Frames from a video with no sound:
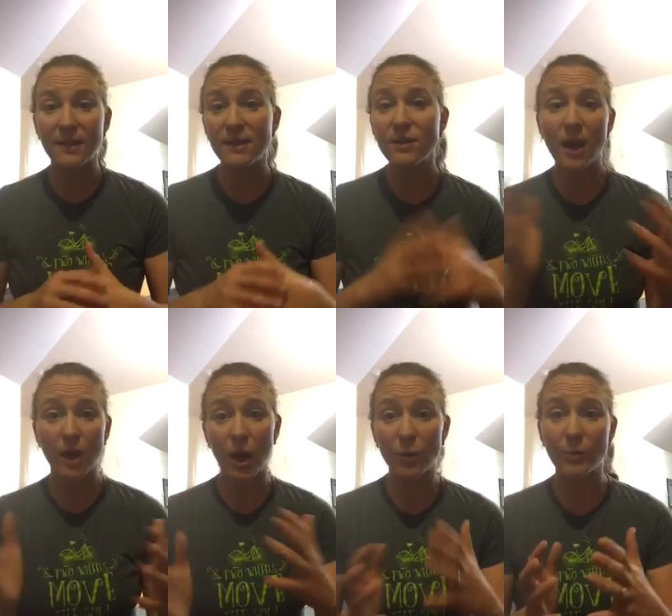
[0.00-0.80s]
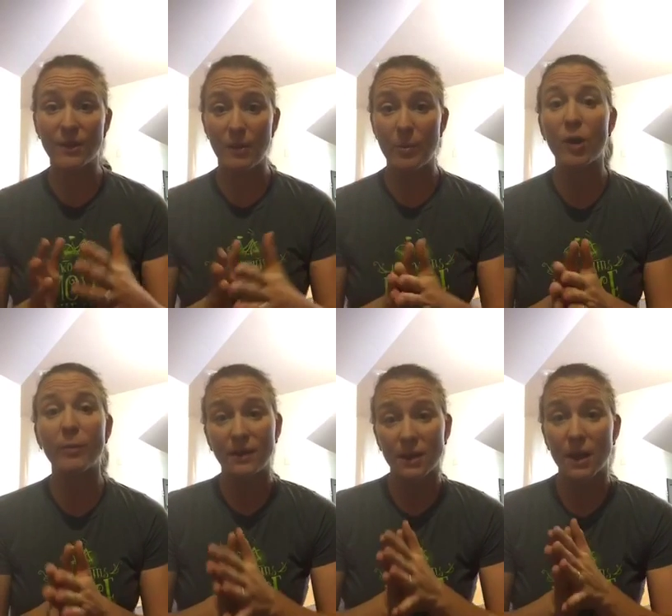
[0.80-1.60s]
it's still not 100% better,
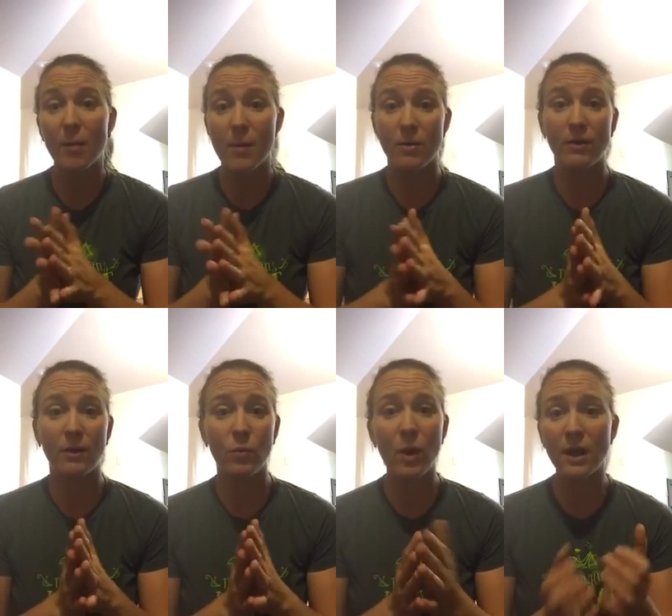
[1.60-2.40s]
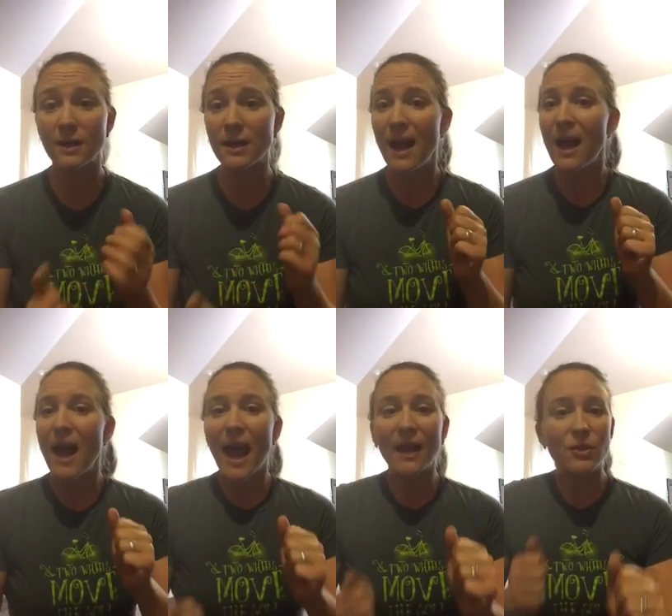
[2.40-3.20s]
but it's a lot better than it was.
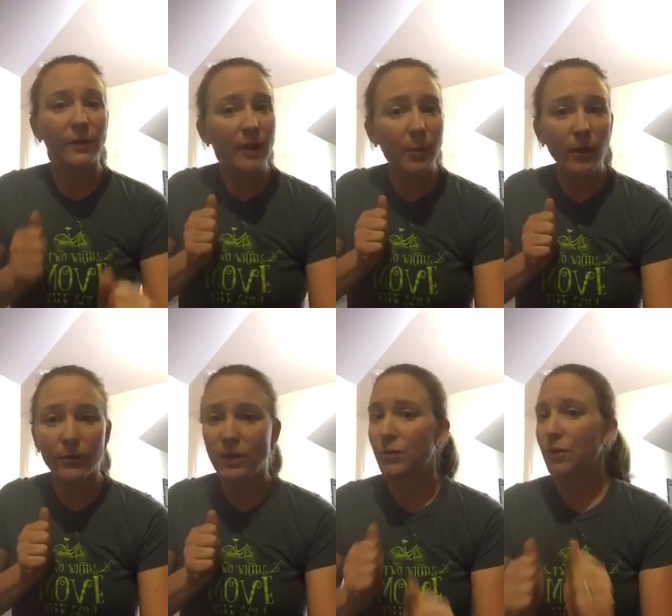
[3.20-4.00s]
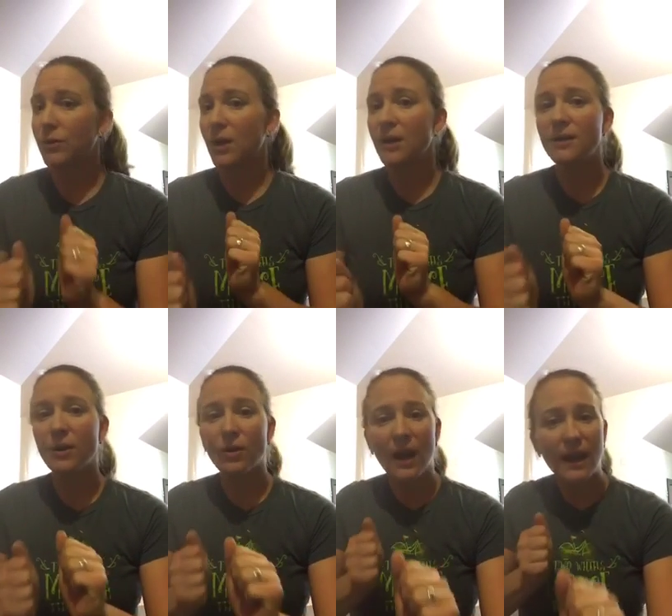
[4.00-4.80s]
And doing Parvrita
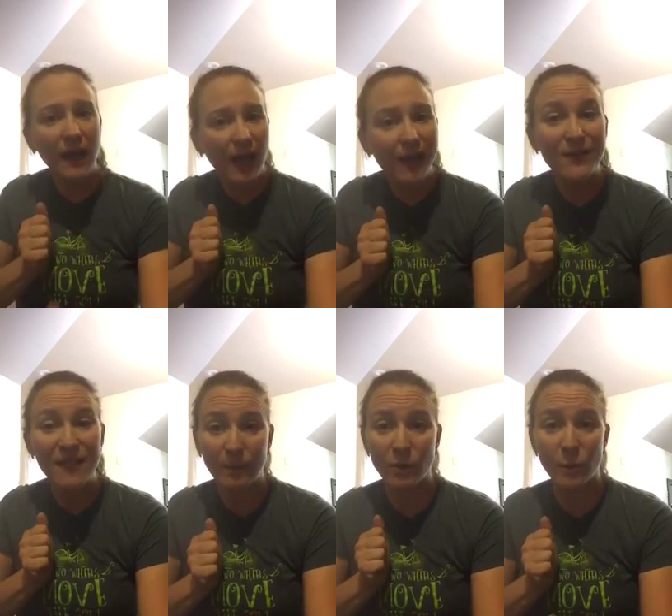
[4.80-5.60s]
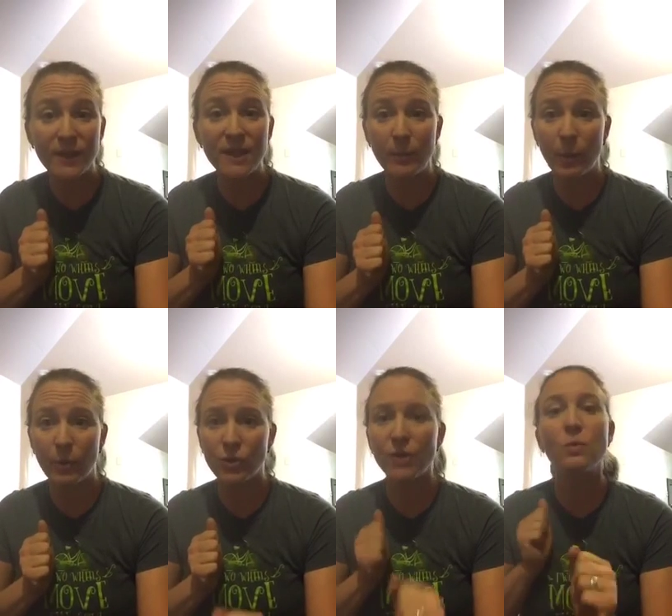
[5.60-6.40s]
Trikonasana or any kind of deep twisting
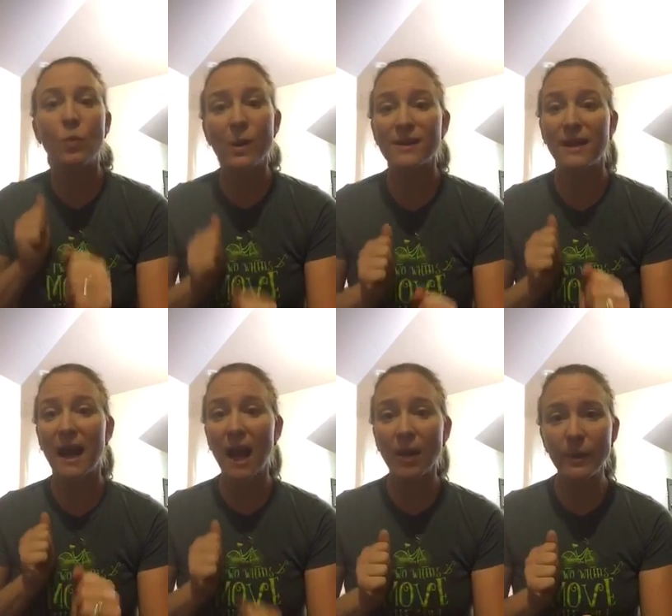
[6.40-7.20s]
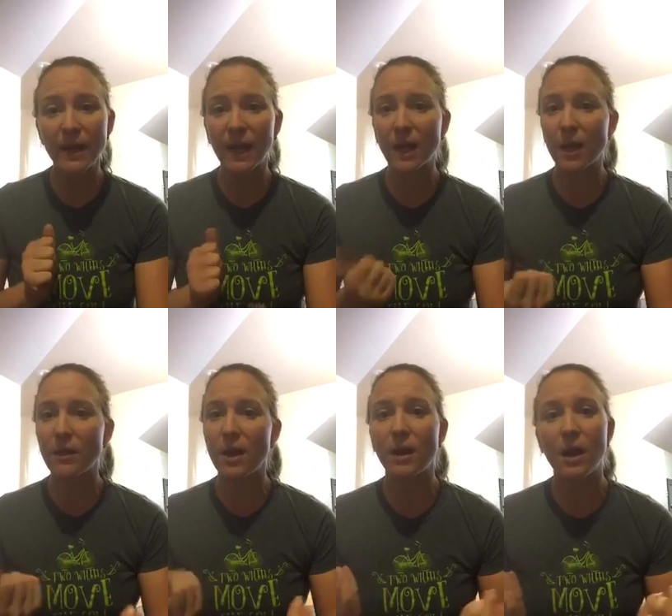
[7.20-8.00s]
pose just wasn't happening. And I
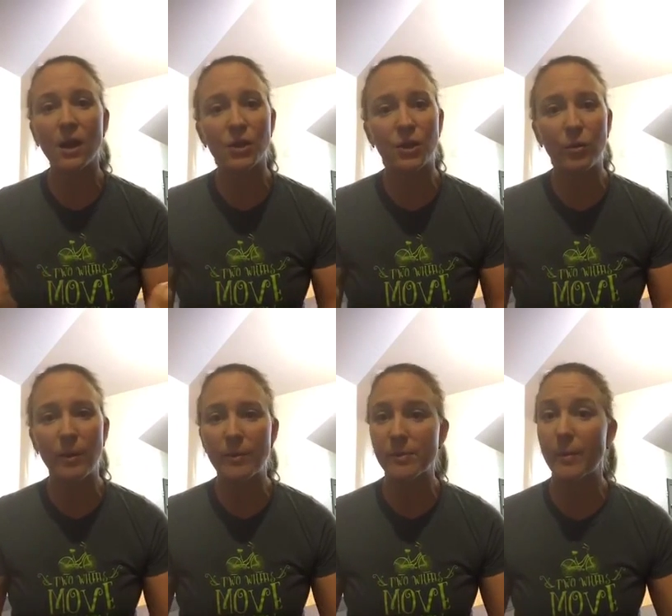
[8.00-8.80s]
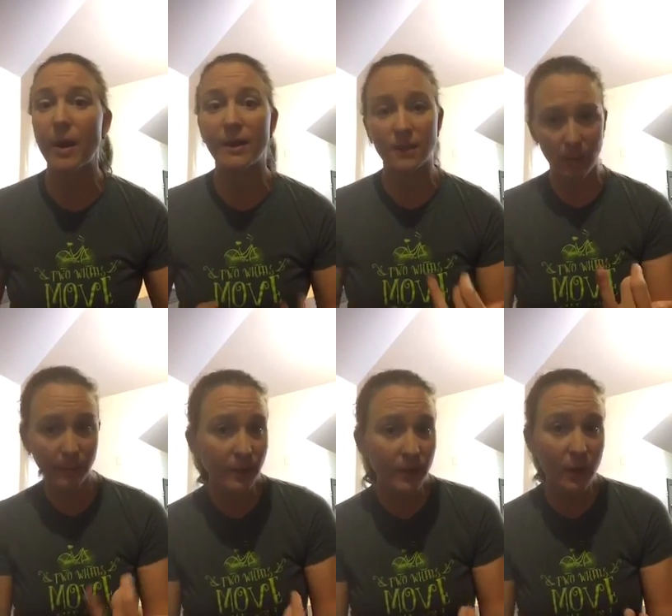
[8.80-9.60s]
thought, gosh, maybe my body's not
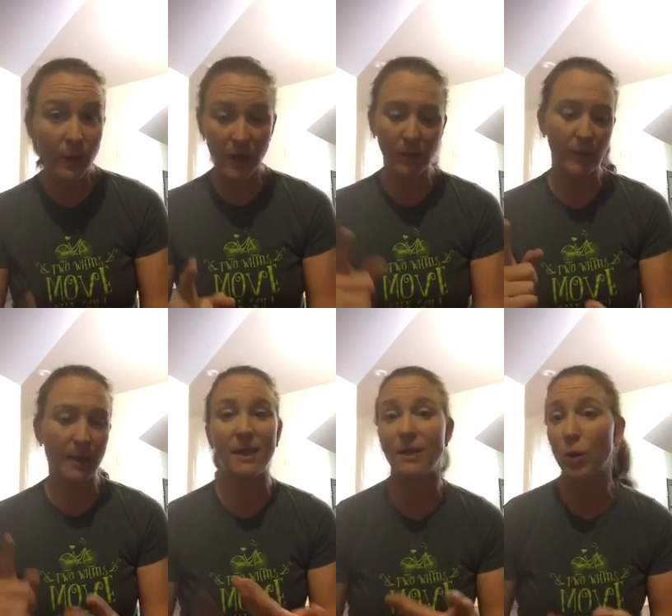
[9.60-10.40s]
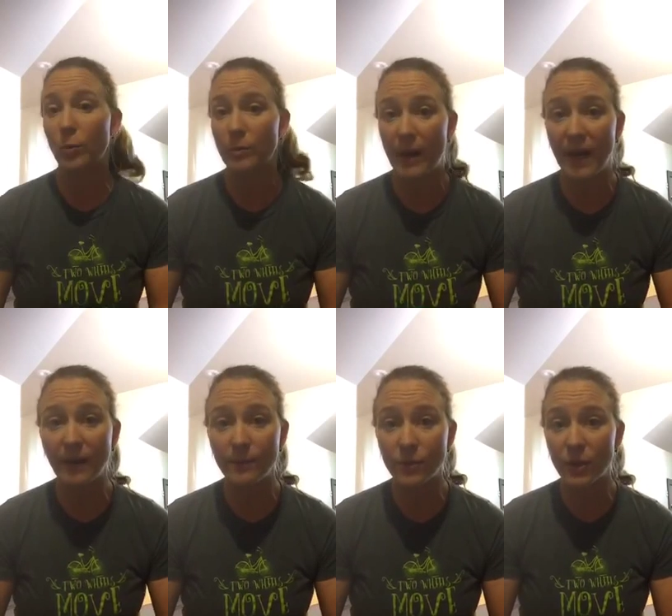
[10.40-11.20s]
built that way. Maybe I need to open my
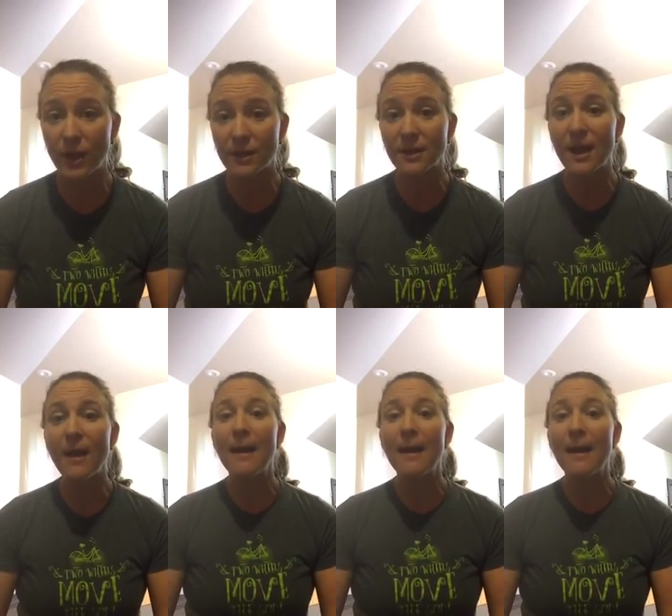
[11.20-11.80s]
hamstrings.